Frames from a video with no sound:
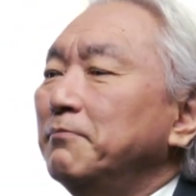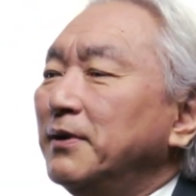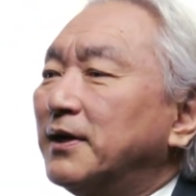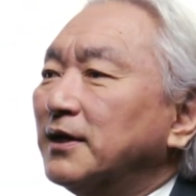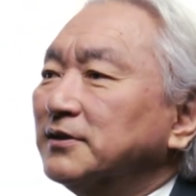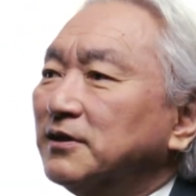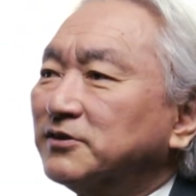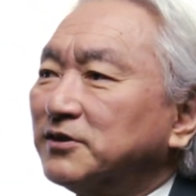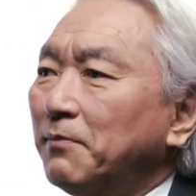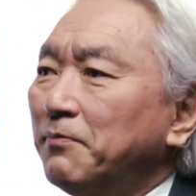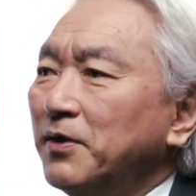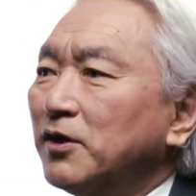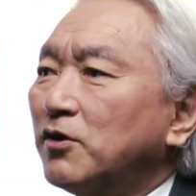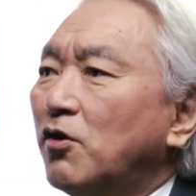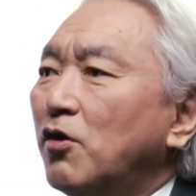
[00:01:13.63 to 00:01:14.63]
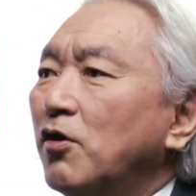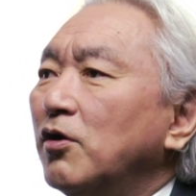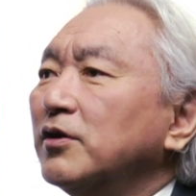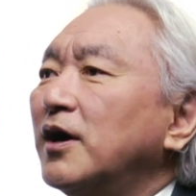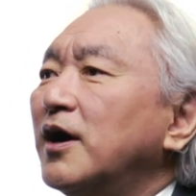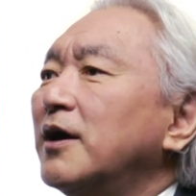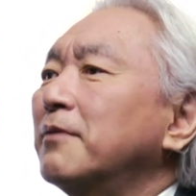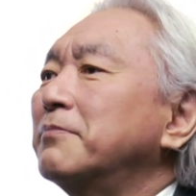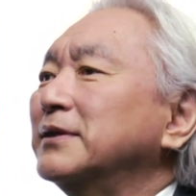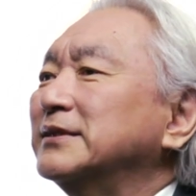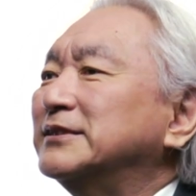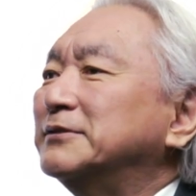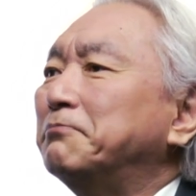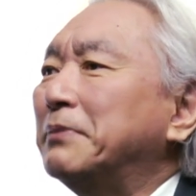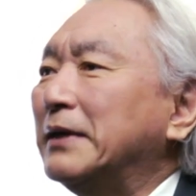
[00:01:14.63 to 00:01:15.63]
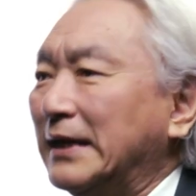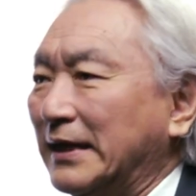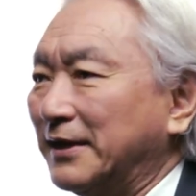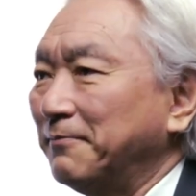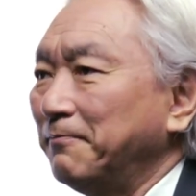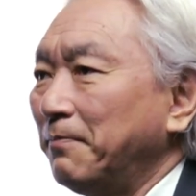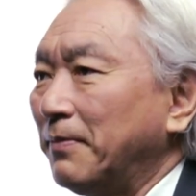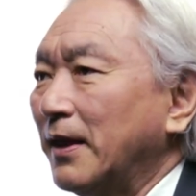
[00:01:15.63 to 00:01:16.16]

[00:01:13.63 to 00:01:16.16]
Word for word: Because of something called Hubbert's Peak.